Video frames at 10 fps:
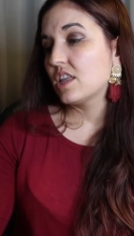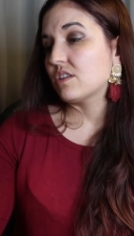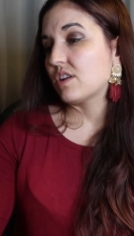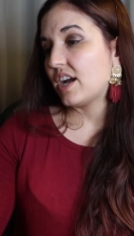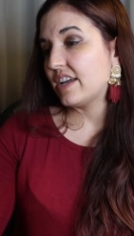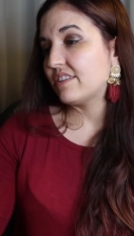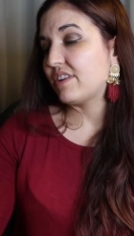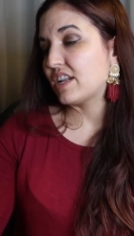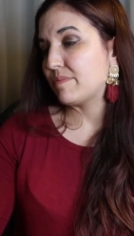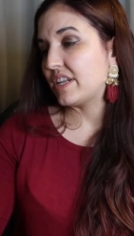They're high in
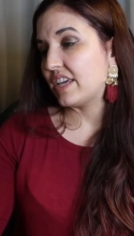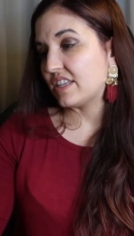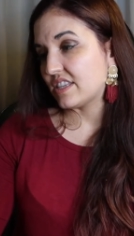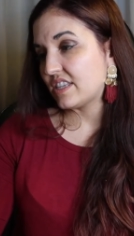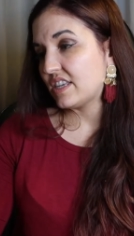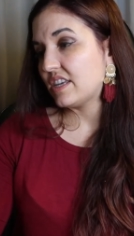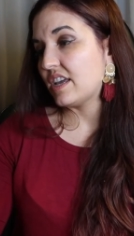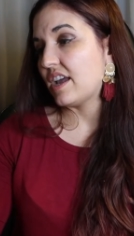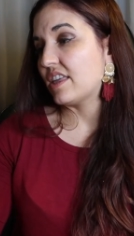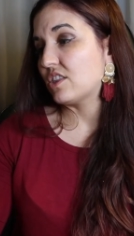vitamin A and
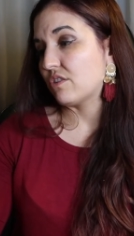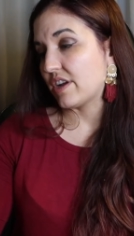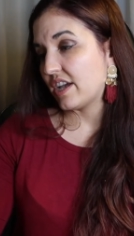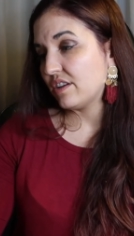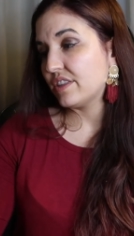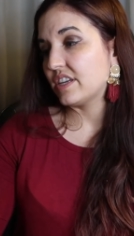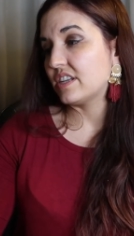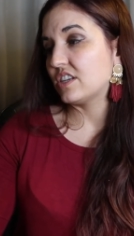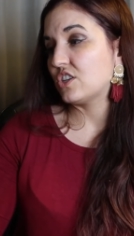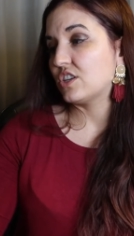C, and they're a healthy
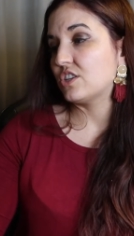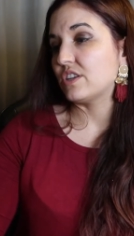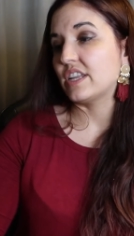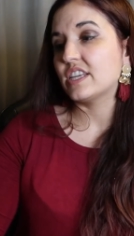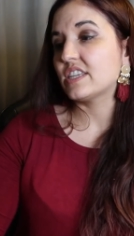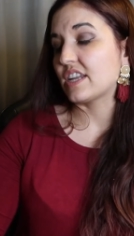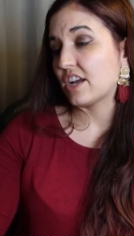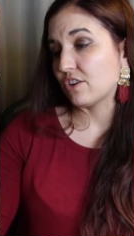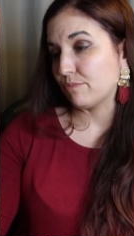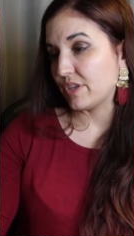addition to any
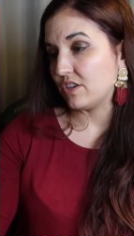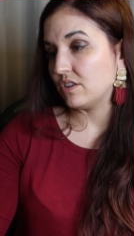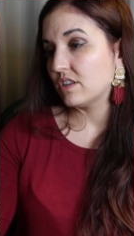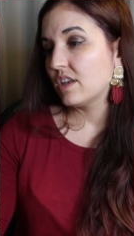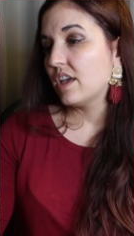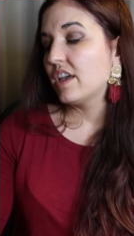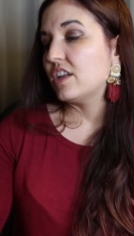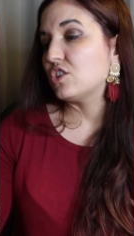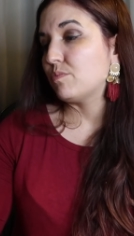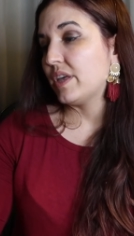snack or meal.
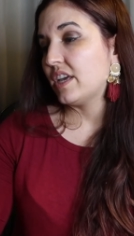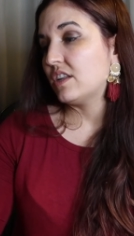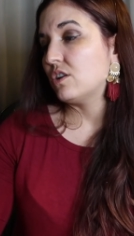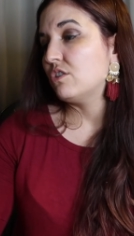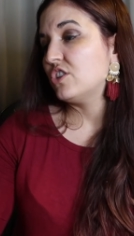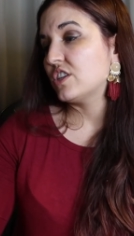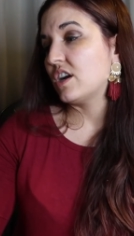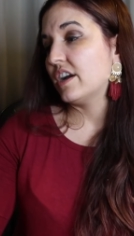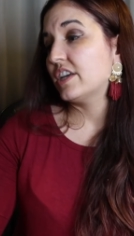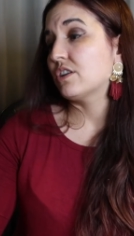In Japan,
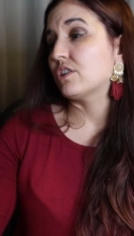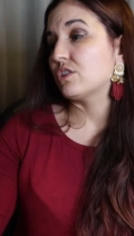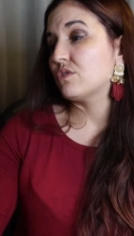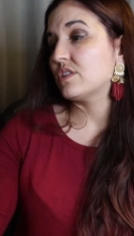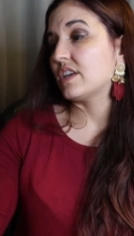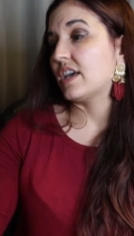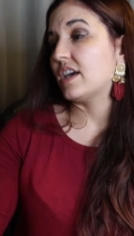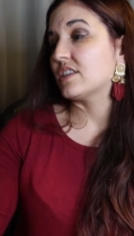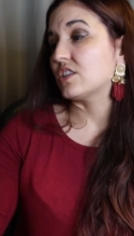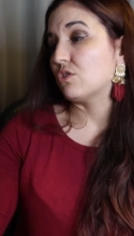hoshigaki are used
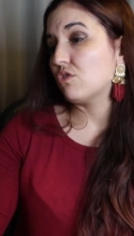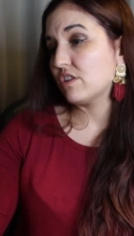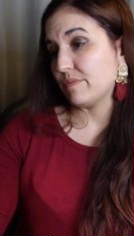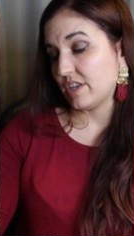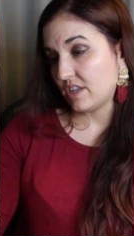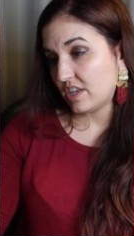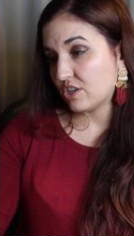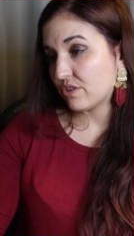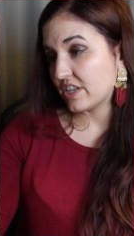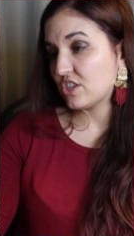as an ornament
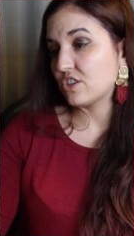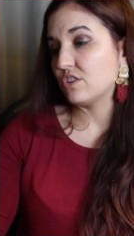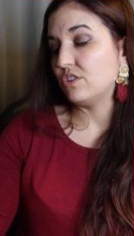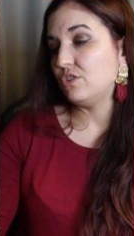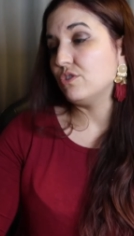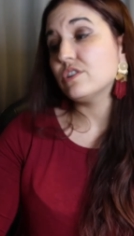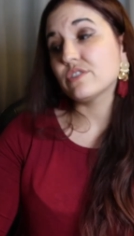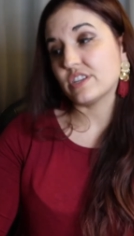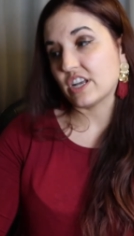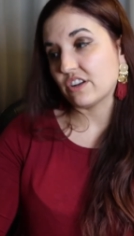in traditional New
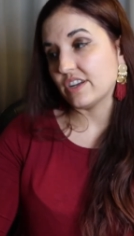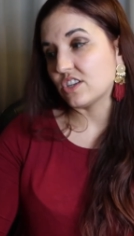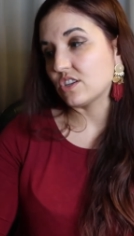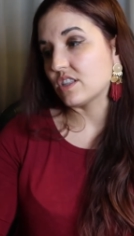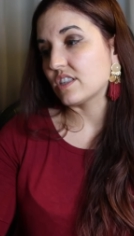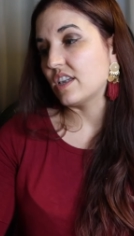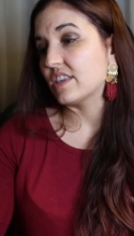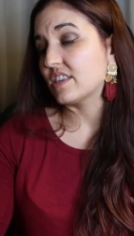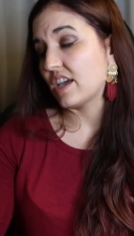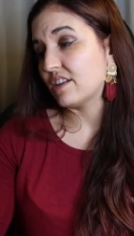Year's decorations,
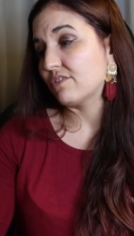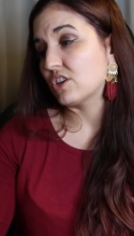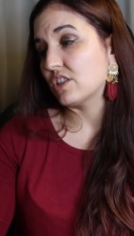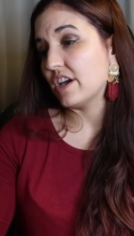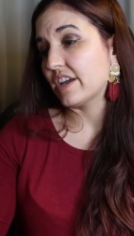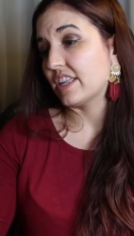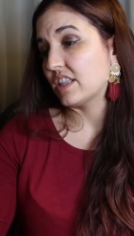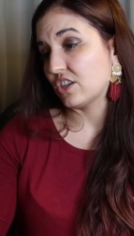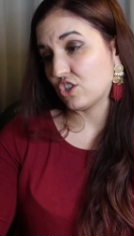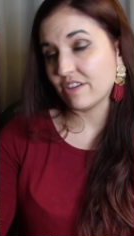a sign of good luck and
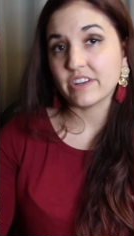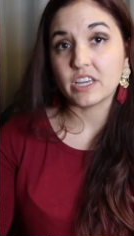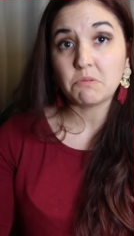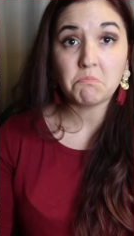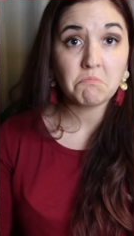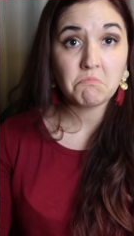longevity.